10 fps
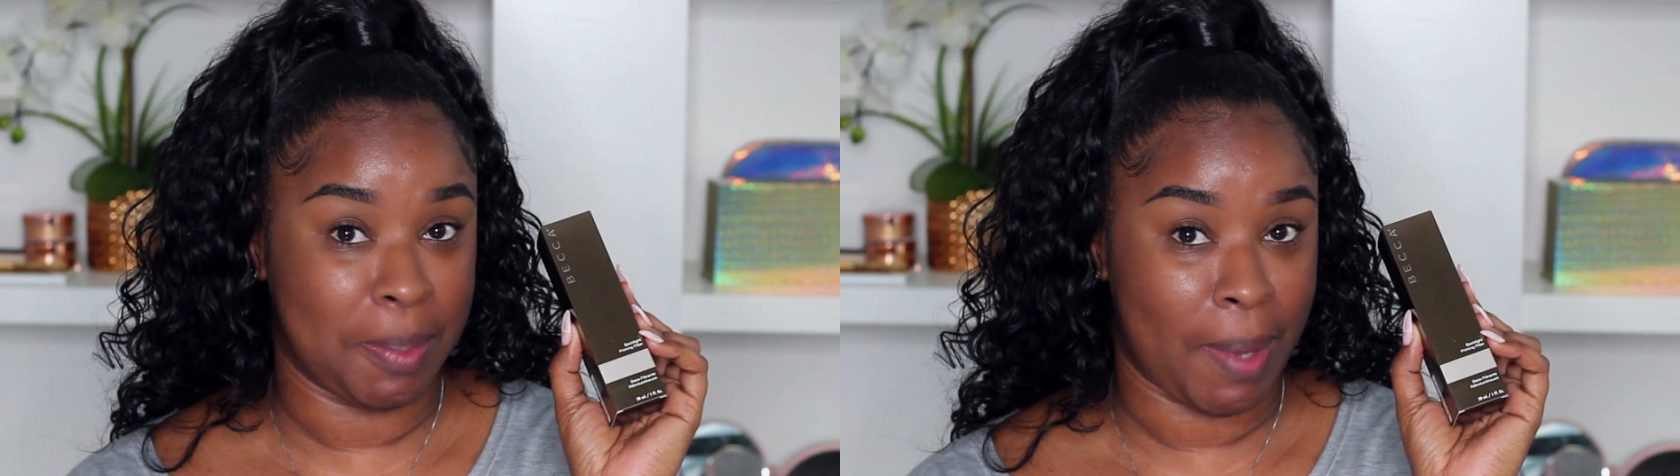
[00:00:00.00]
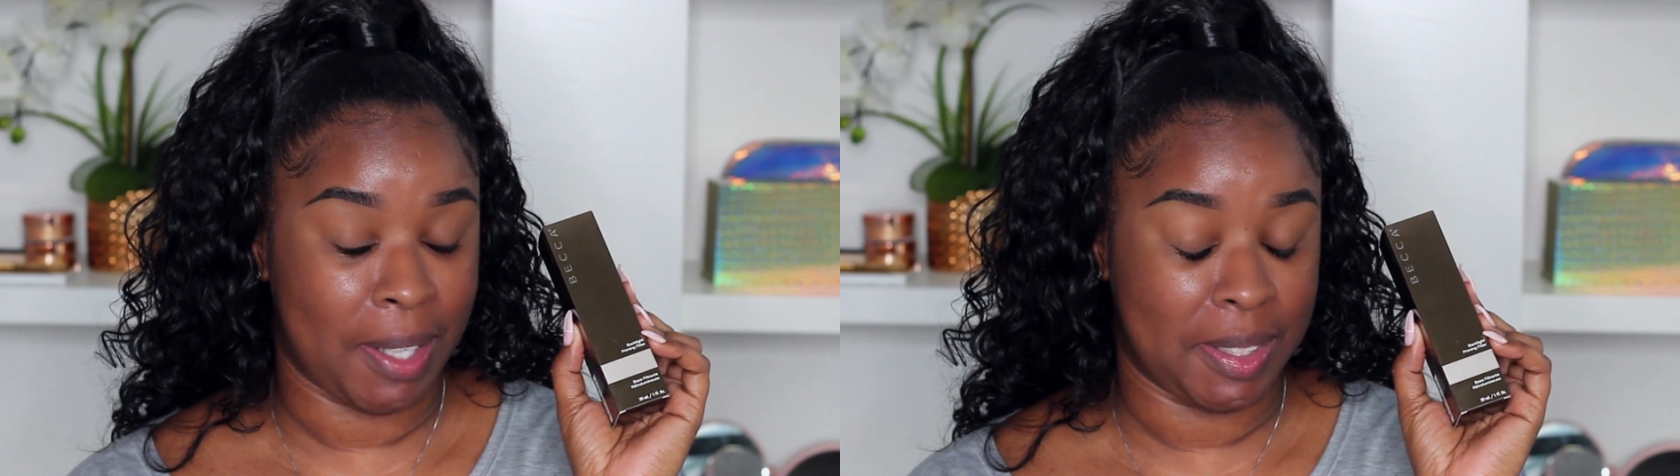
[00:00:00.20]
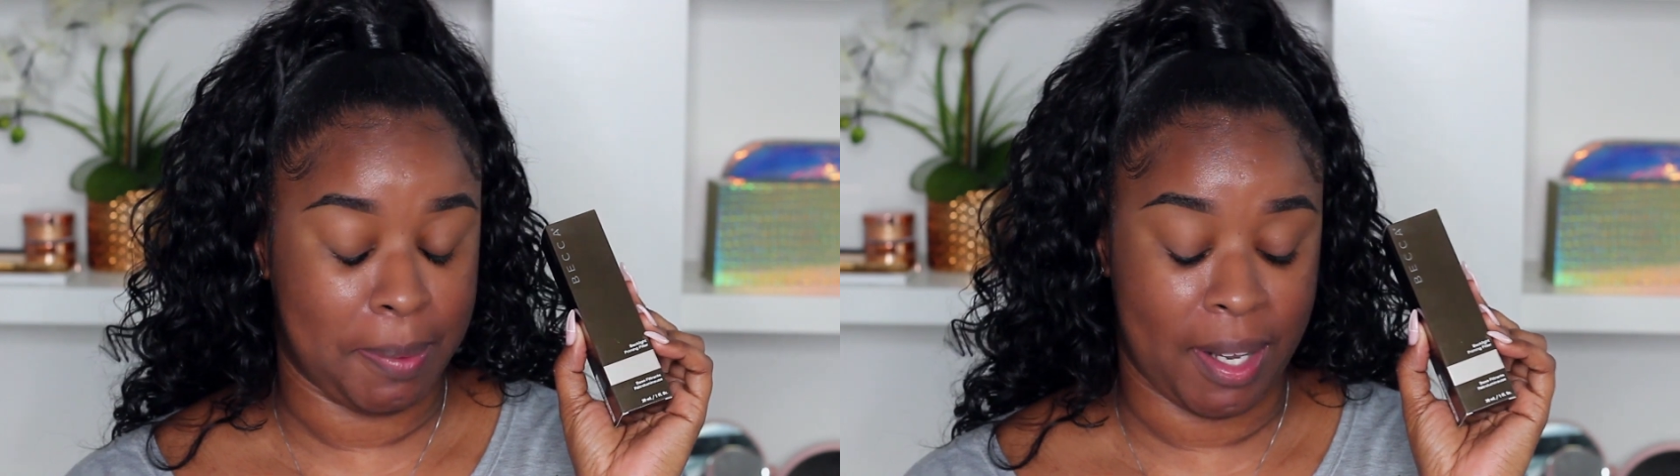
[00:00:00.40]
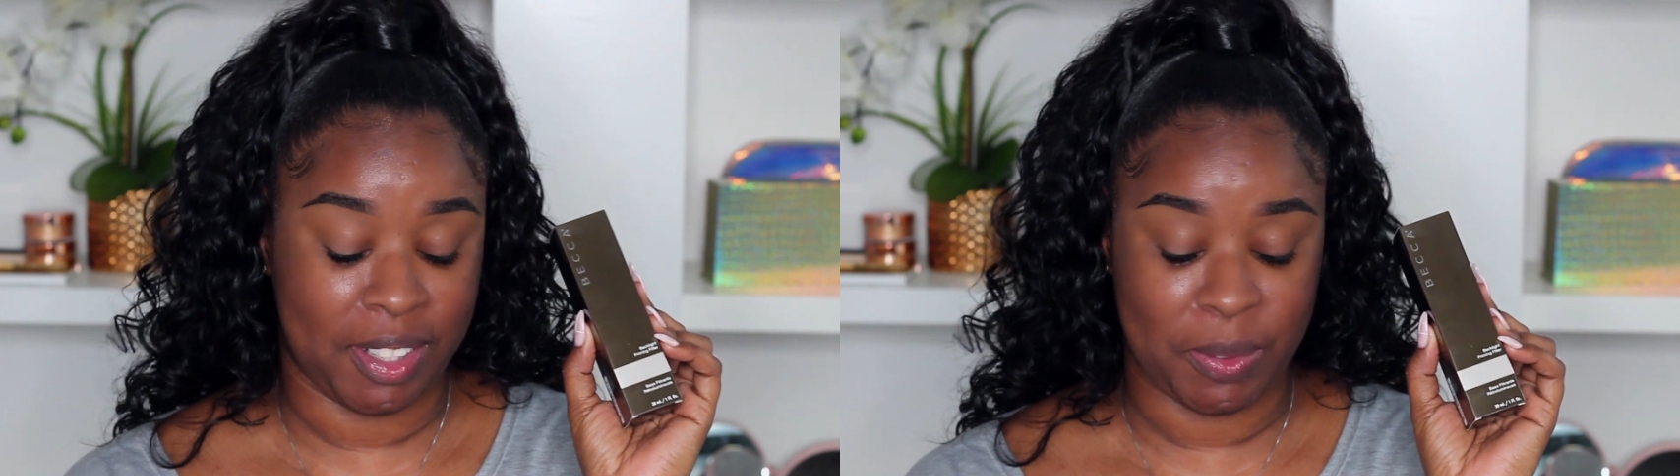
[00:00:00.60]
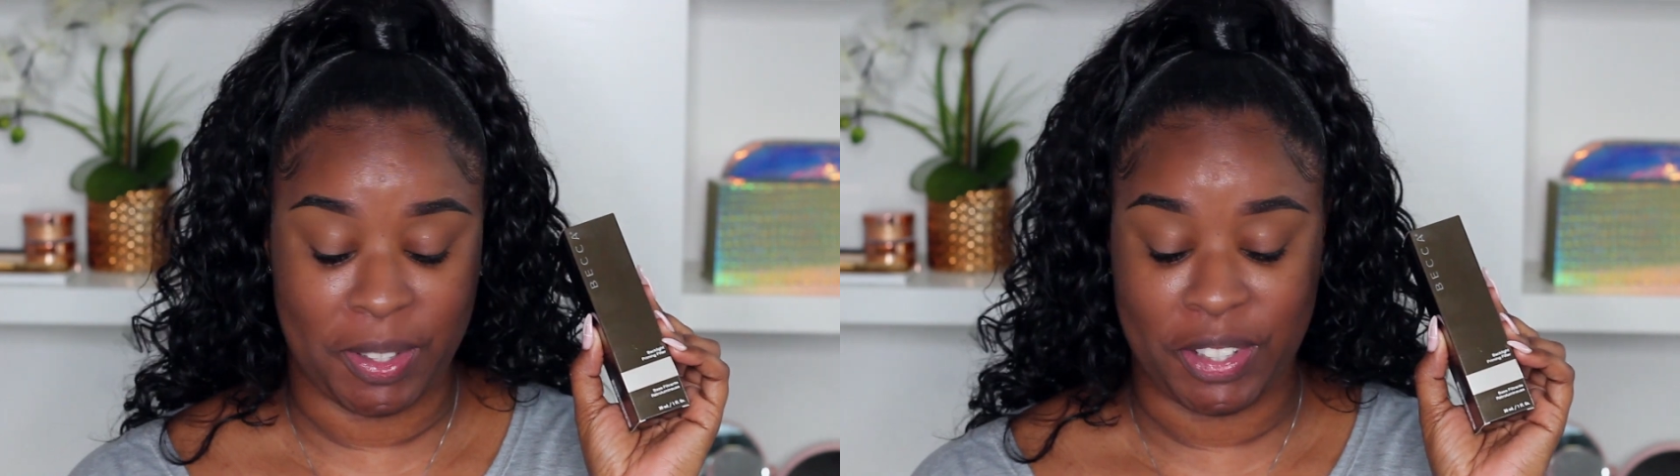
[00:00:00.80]
about, to be
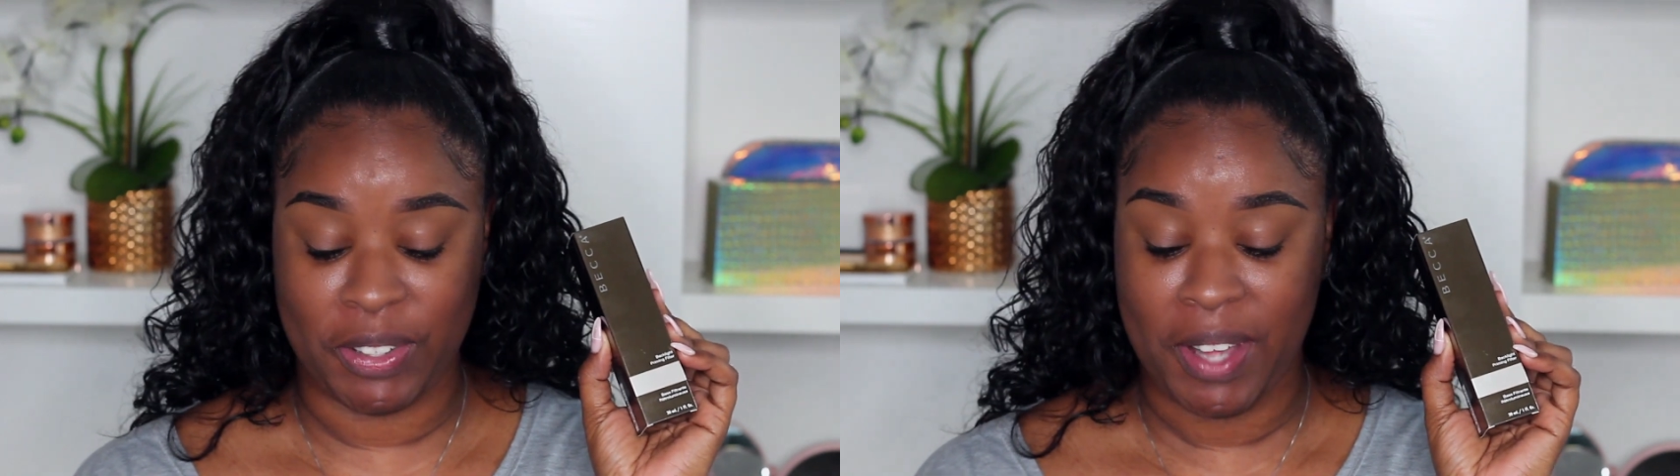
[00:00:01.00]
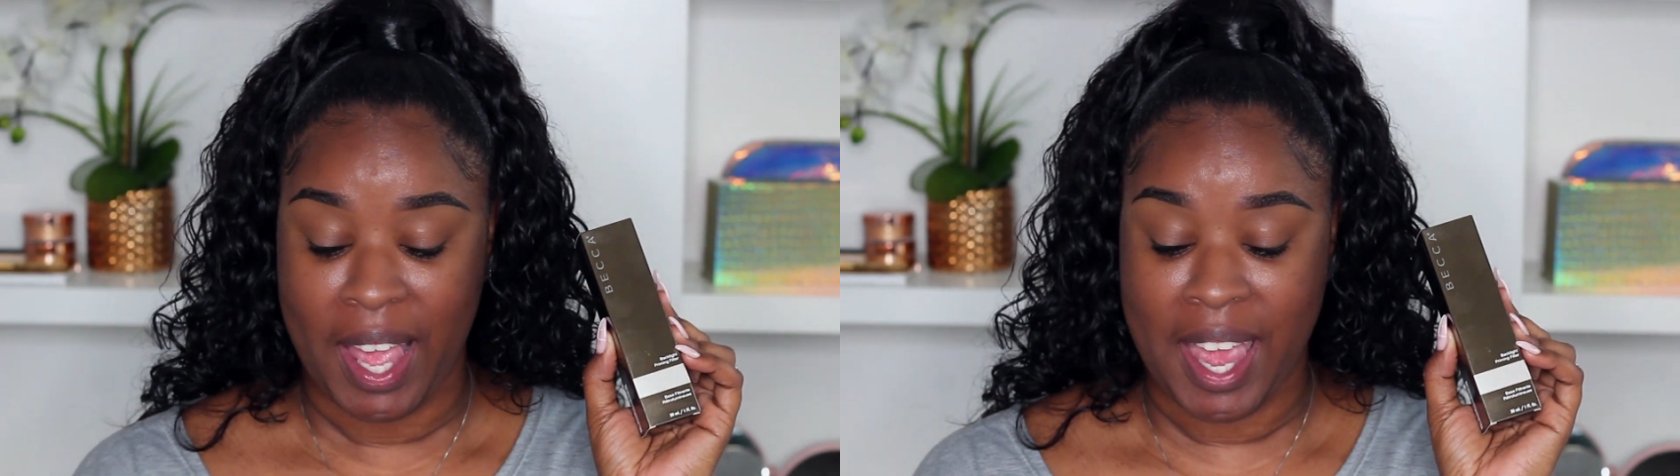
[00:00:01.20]
honest with you.